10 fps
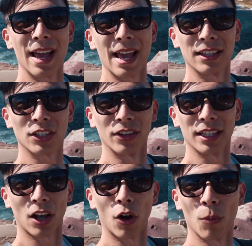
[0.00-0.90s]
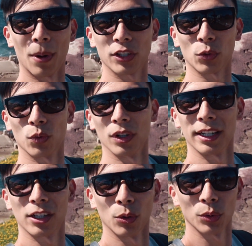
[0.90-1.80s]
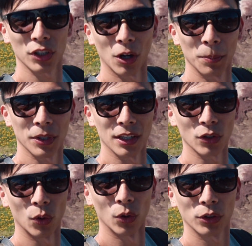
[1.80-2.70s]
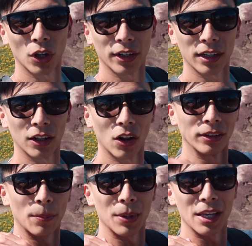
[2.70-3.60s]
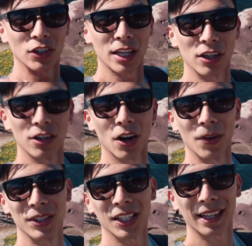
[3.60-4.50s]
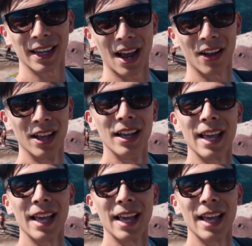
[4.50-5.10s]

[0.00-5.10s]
and so there's a whole bunch of really cool sculptures all dotted along the beach that you can go and check out.